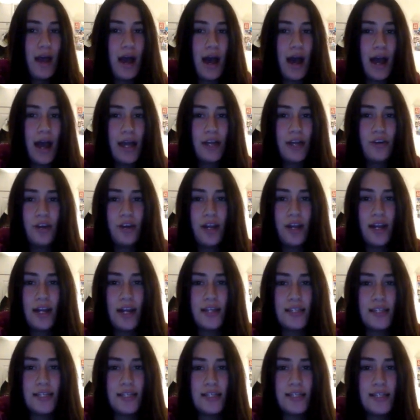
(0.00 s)
I created a
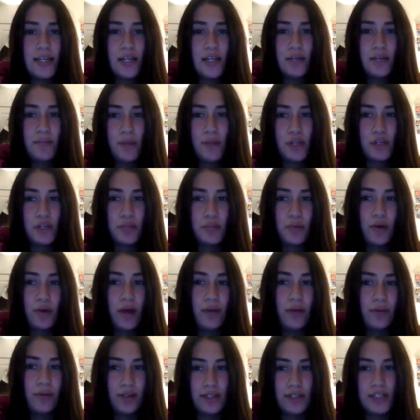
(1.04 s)
detailed, measurable,
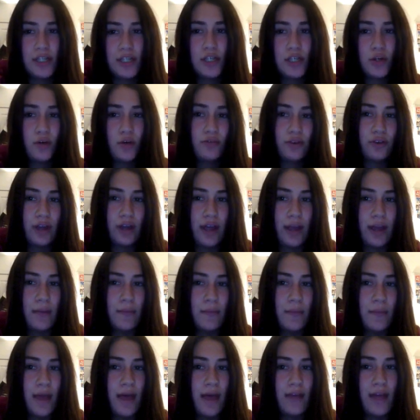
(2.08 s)
and realistic goal for
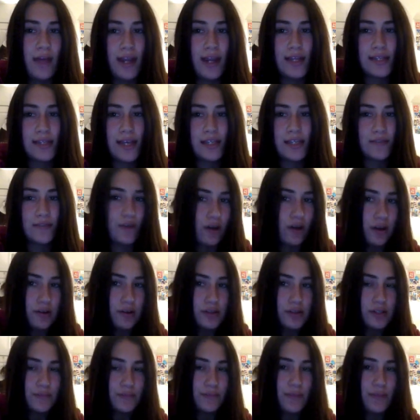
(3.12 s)
him that is as
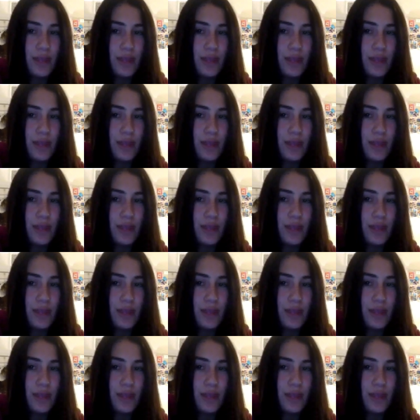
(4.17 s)
follows.